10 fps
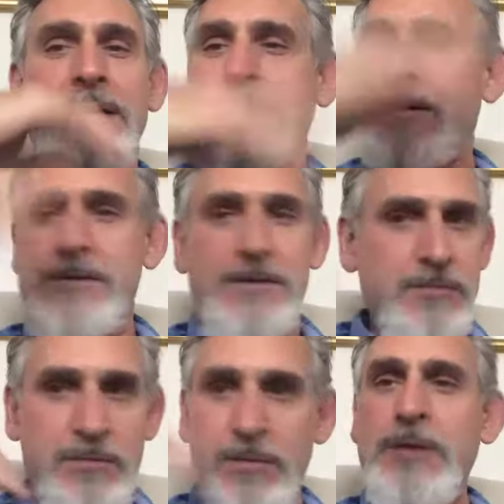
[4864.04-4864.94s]
just
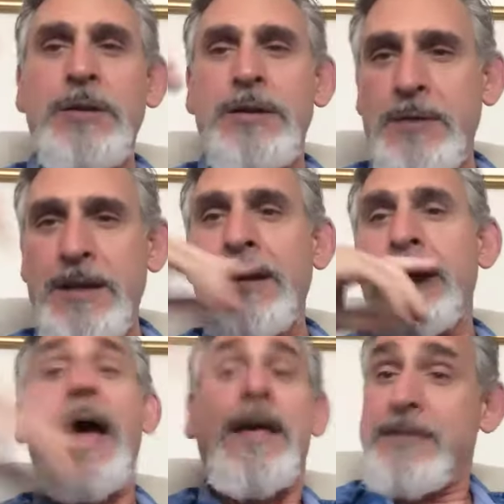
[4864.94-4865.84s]
literally reading
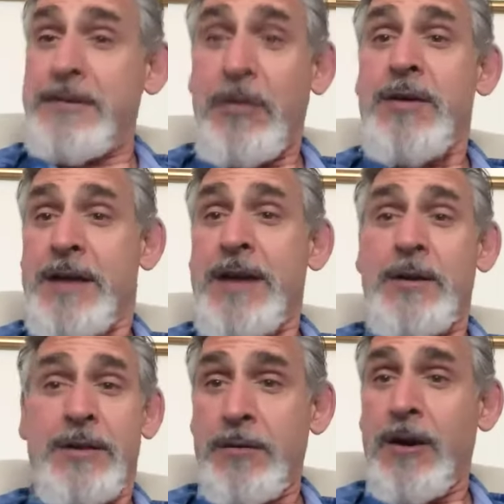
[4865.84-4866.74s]
it. As far as I
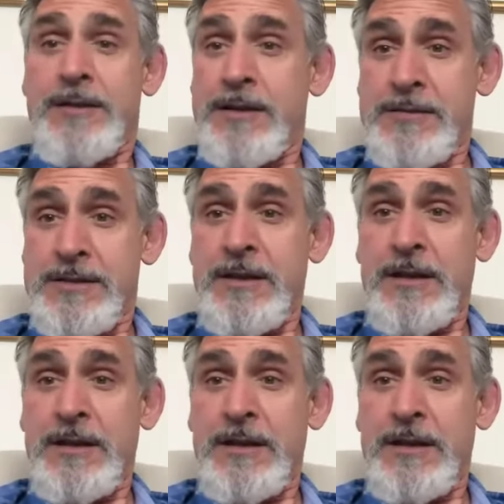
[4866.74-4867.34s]
know, there's an